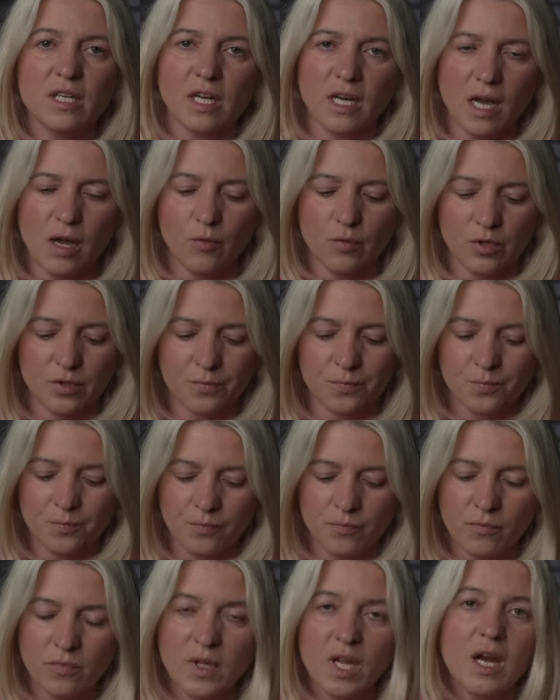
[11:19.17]
account.
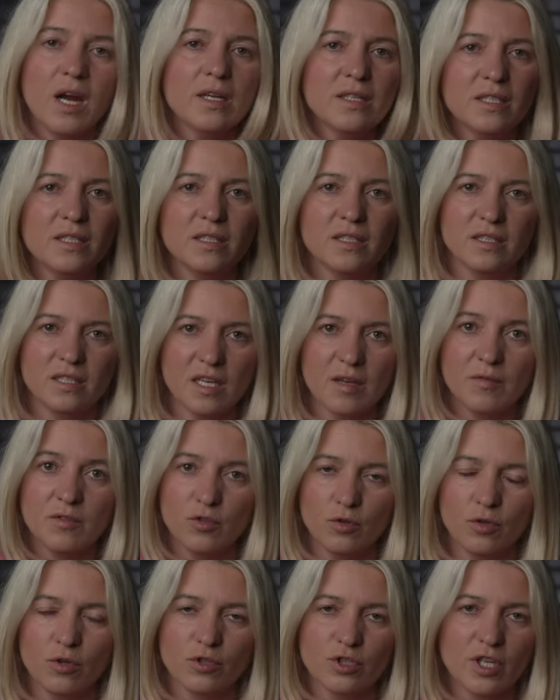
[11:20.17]
I didn't say
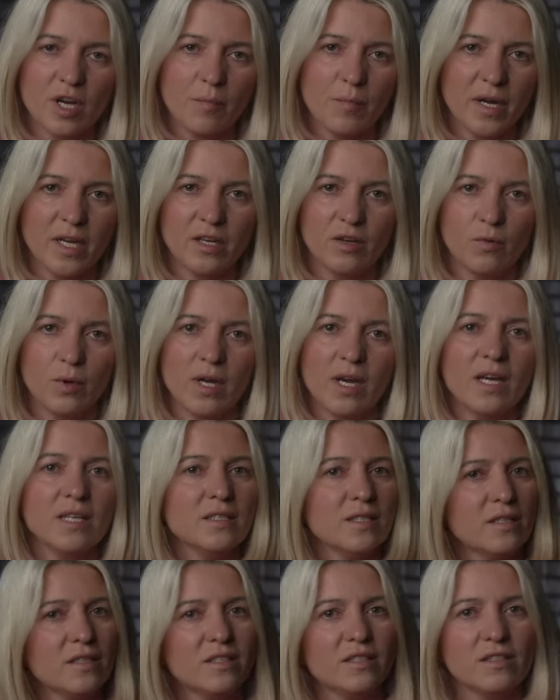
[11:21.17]
do your job, by the way. I
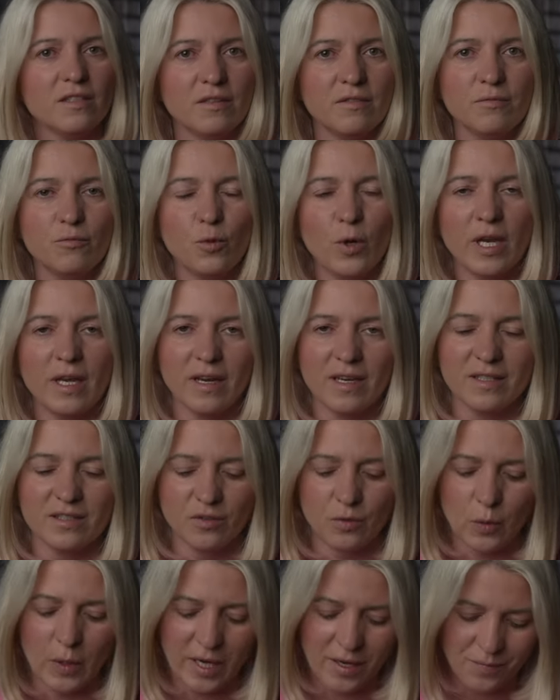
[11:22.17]
said it in a way
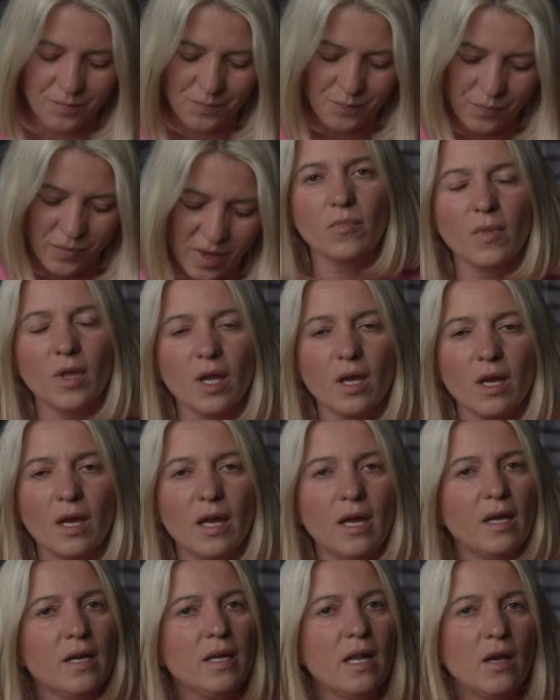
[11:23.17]
nicer way.
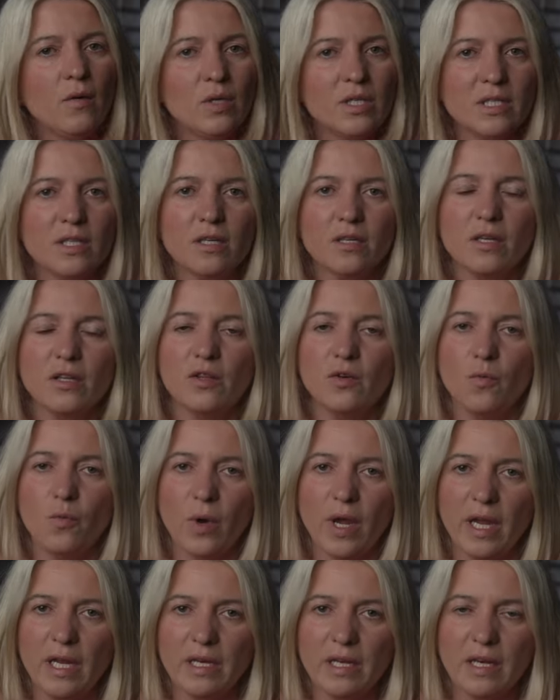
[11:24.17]
And now we started the
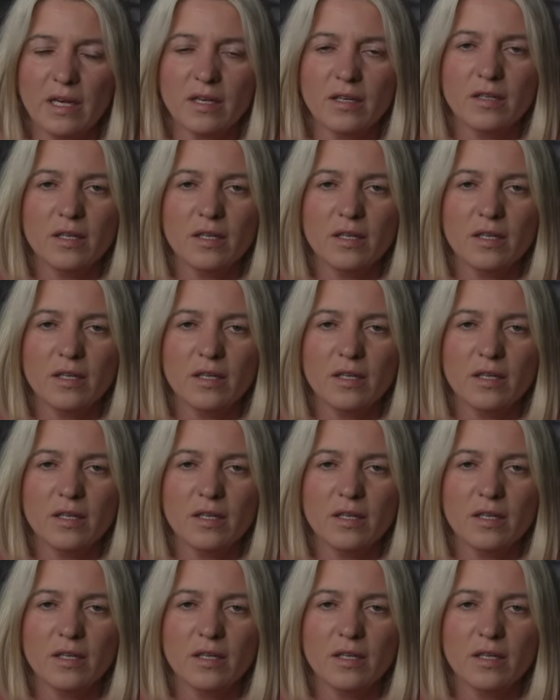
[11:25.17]
waiting